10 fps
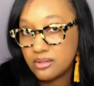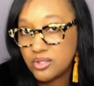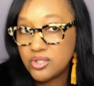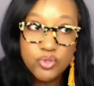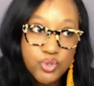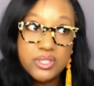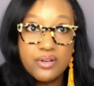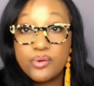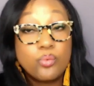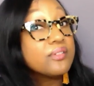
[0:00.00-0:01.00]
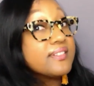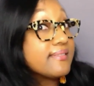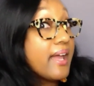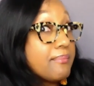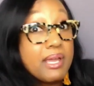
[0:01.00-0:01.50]
You don't treat everyone the
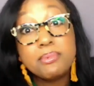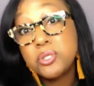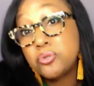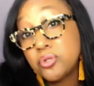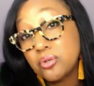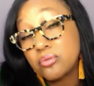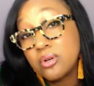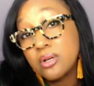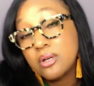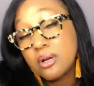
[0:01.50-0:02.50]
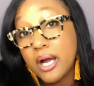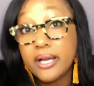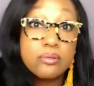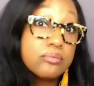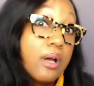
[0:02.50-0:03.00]
same. Maybe you do.
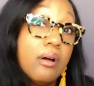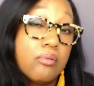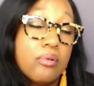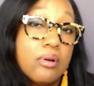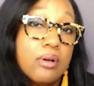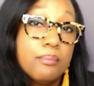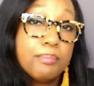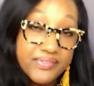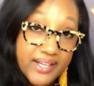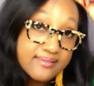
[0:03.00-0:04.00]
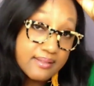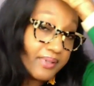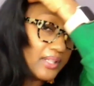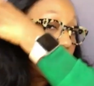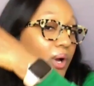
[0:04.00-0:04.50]
I don't know. But that's
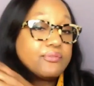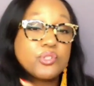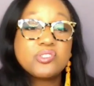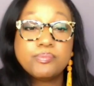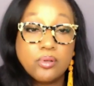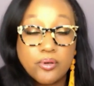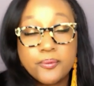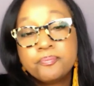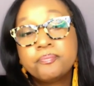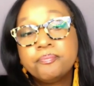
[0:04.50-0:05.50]
something you have to explore.